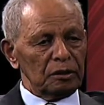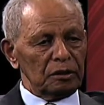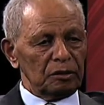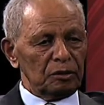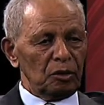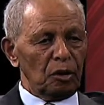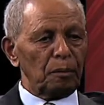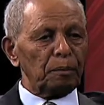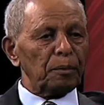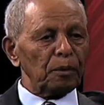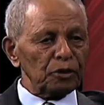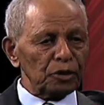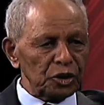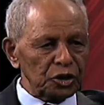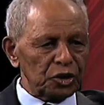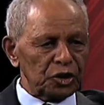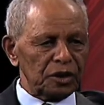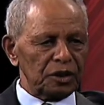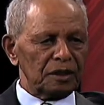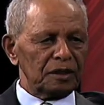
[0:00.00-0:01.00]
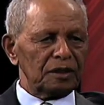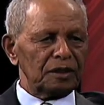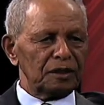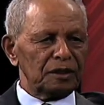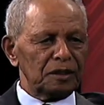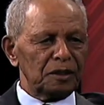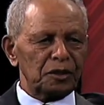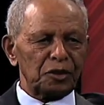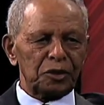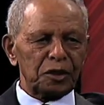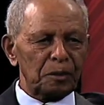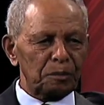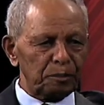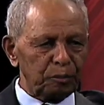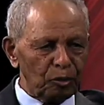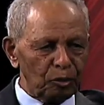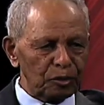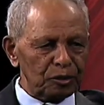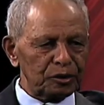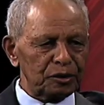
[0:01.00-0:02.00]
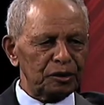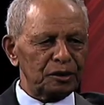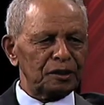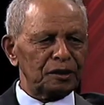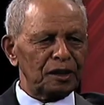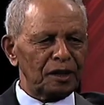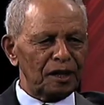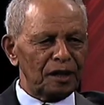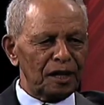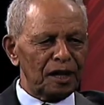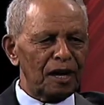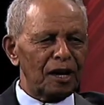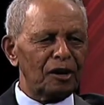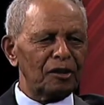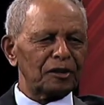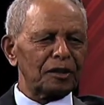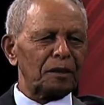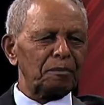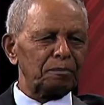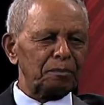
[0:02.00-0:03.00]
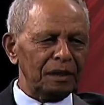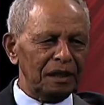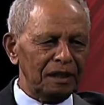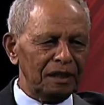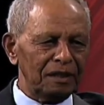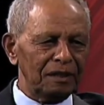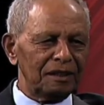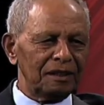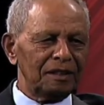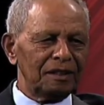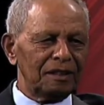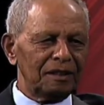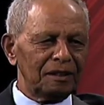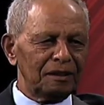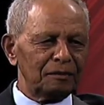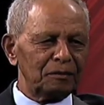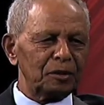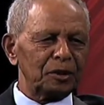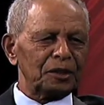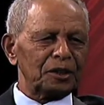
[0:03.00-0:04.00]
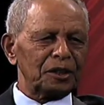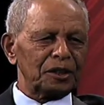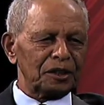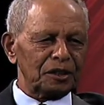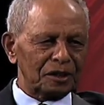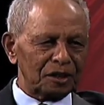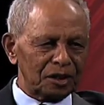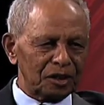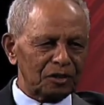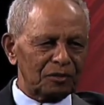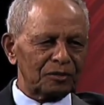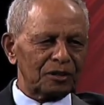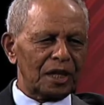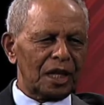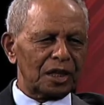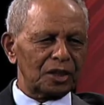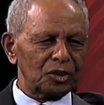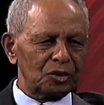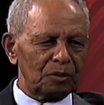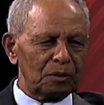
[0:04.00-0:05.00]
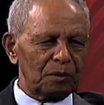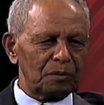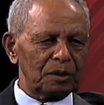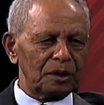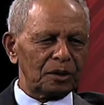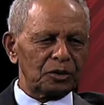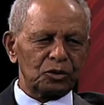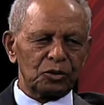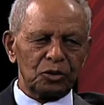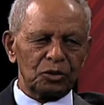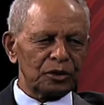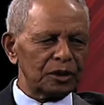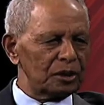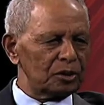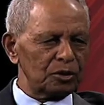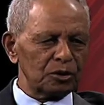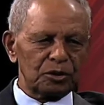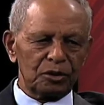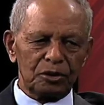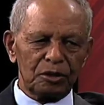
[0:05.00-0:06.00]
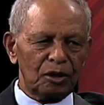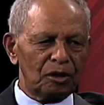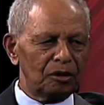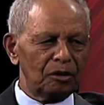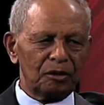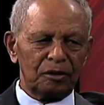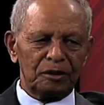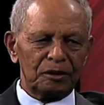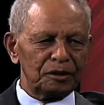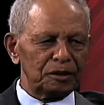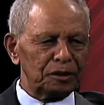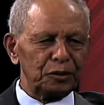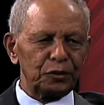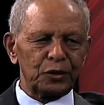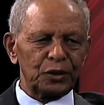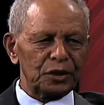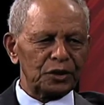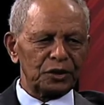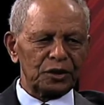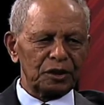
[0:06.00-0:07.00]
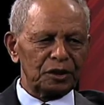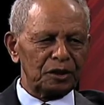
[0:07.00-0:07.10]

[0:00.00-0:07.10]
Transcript: the opposition, supported our appeal for the return of the Axum Obelisk. So there was no difference in